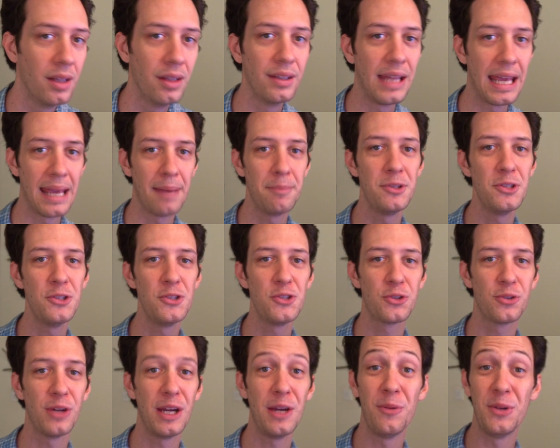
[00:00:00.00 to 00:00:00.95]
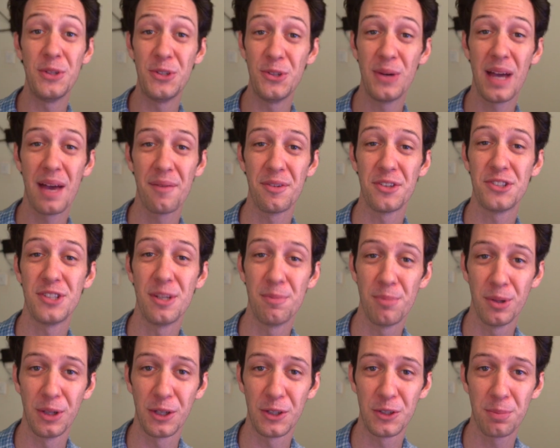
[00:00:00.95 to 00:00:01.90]
Lambda is great when you have a
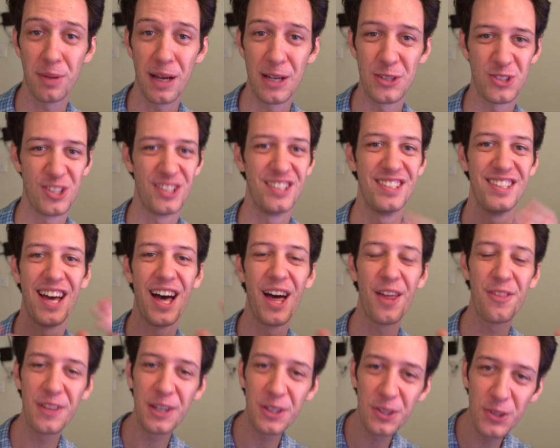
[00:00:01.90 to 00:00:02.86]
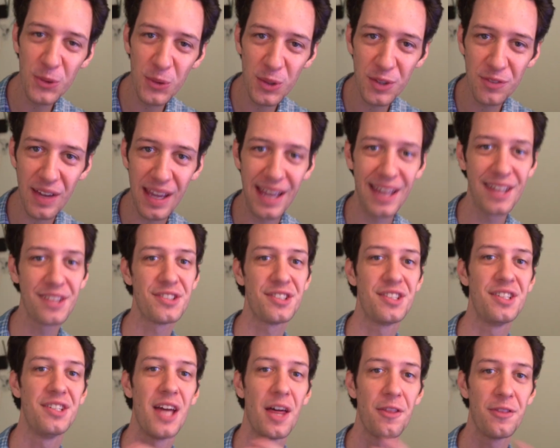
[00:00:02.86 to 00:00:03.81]
simple expression. Nothing too
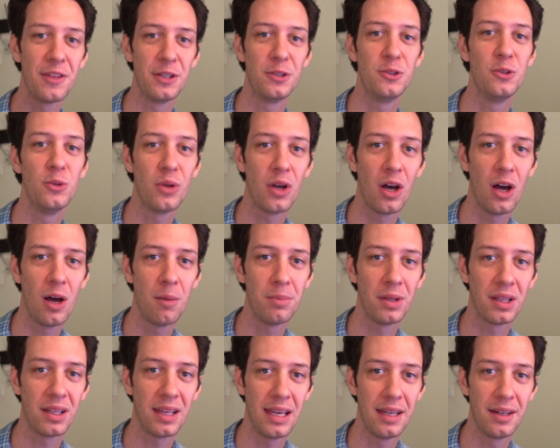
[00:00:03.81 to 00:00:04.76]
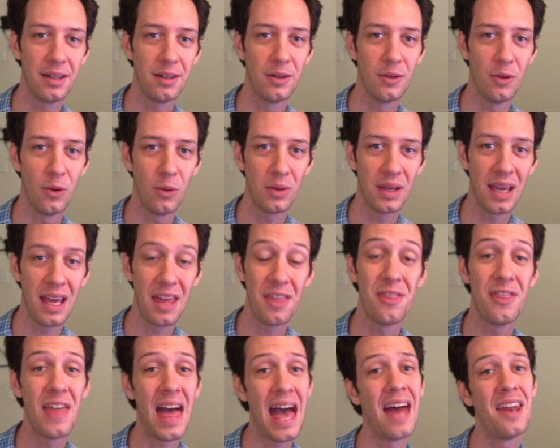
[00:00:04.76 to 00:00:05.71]
advanced, nothing too complicated. Okay,
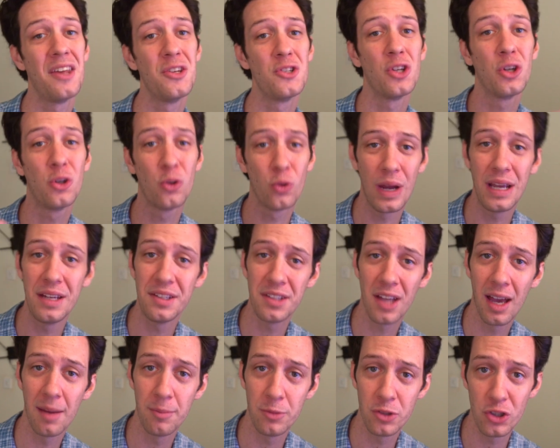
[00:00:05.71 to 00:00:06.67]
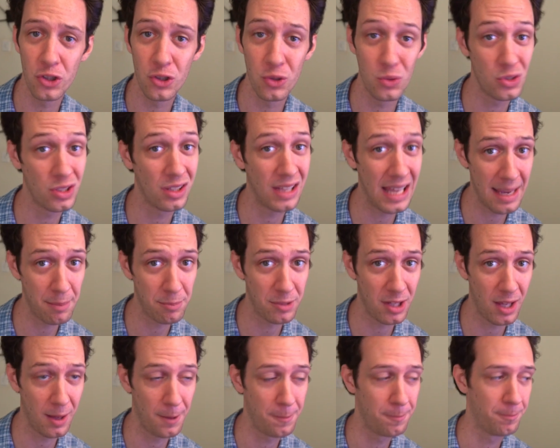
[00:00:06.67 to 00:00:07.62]
that is a great time to use
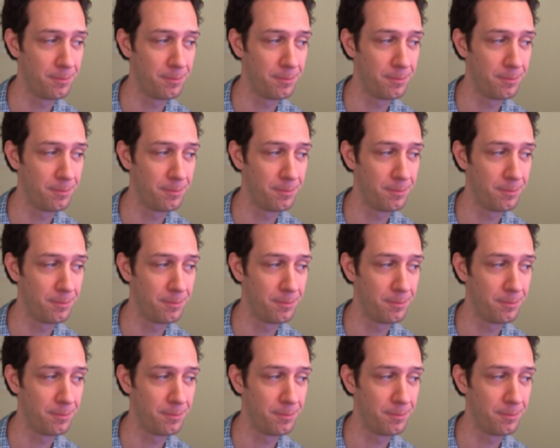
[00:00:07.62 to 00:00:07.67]
Lambda.